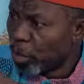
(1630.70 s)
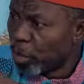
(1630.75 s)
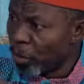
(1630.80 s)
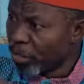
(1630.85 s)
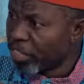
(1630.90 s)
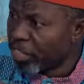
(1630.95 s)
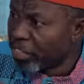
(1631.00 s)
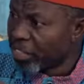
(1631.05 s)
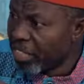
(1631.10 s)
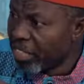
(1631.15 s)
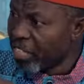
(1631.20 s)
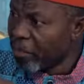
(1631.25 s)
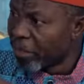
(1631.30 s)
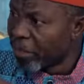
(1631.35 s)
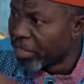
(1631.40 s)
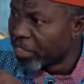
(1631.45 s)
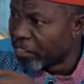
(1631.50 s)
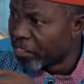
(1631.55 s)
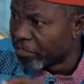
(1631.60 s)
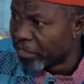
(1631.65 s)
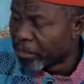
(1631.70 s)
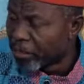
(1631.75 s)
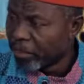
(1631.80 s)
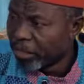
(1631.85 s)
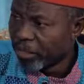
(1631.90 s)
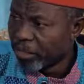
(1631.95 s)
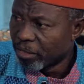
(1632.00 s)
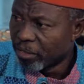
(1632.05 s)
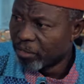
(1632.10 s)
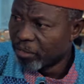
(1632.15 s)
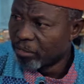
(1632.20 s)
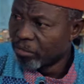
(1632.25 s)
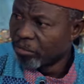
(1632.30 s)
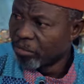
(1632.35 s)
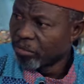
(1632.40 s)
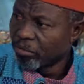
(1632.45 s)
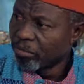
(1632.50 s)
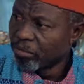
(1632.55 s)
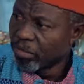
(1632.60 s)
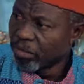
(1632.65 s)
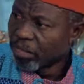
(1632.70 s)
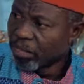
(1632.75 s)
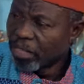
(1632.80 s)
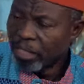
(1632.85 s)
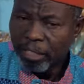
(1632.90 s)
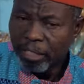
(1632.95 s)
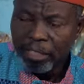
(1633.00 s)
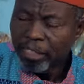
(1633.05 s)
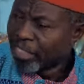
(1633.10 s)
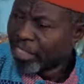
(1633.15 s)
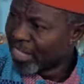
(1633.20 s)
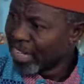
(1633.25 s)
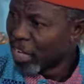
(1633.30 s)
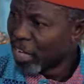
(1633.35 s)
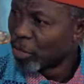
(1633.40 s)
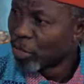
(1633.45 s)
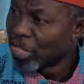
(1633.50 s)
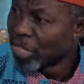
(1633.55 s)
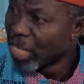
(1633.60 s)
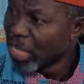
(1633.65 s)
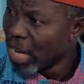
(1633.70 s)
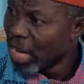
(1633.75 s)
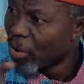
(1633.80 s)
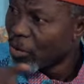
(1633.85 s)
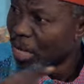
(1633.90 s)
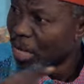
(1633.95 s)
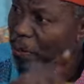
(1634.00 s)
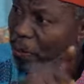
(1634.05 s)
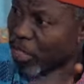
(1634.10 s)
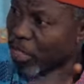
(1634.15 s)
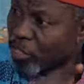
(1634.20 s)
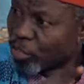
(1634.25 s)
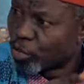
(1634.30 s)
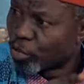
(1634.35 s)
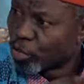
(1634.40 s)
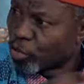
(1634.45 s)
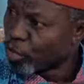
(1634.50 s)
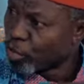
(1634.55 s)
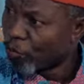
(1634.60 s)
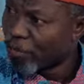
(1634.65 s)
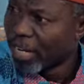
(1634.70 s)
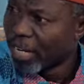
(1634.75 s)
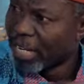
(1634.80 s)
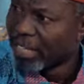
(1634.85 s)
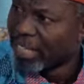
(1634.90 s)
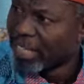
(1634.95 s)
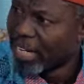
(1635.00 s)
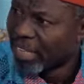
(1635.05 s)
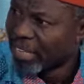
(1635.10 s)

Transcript: Punish him and his family. They cannot allow a prince to suffer like